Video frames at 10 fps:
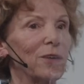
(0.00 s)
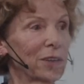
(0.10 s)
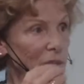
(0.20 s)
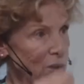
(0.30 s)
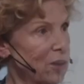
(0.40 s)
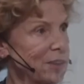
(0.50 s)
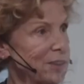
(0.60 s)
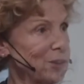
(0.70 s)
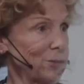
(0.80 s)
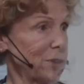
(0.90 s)
an
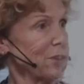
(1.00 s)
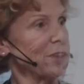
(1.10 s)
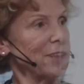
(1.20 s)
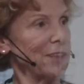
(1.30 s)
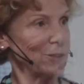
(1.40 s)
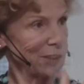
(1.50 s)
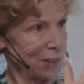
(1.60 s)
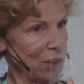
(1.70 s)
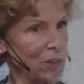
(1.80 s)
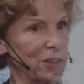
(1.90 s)
artist. You started out as
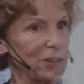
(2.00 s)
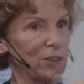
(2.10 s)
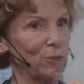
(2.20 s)
an artist.